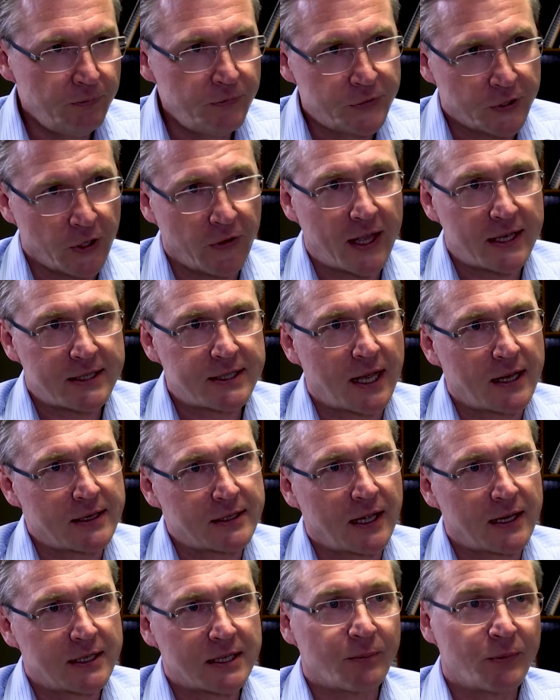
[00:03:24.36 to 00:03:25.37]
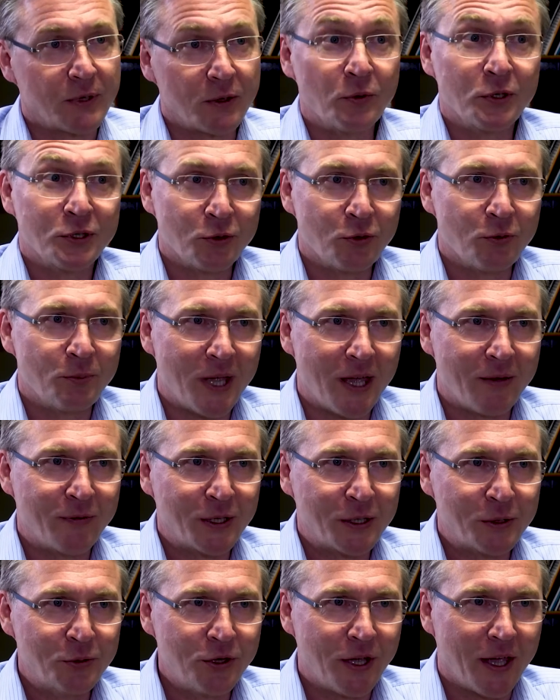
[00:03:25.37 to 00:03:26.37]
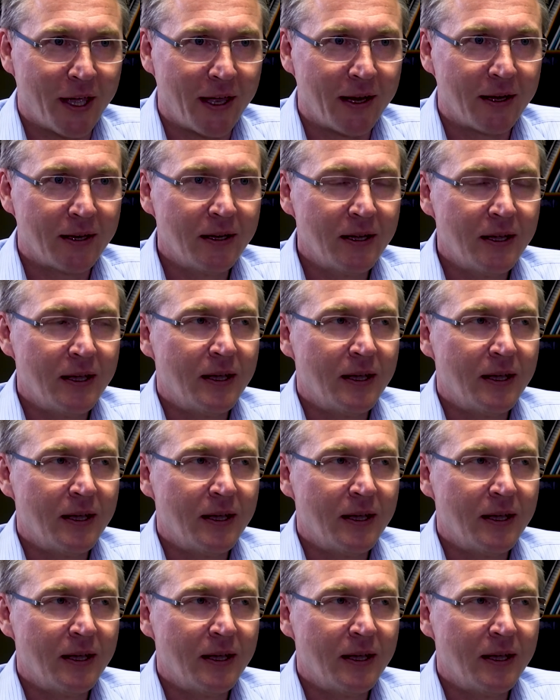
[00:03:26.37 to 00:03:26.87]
So that sounds like something we should all be having a look at.